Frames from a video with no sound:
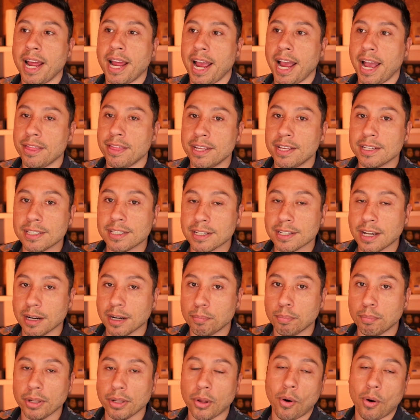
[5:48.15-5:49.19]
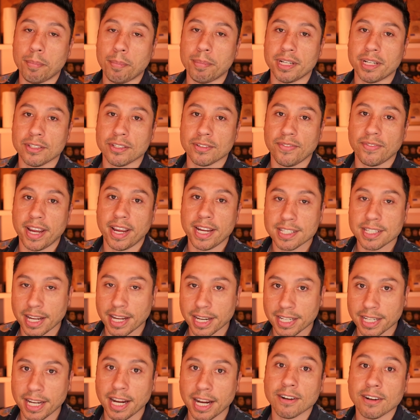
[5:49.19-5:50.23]
And this is going to blow up in his face, I
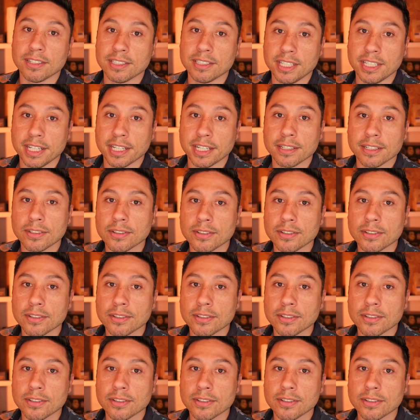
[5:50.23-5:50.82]
guarantee it.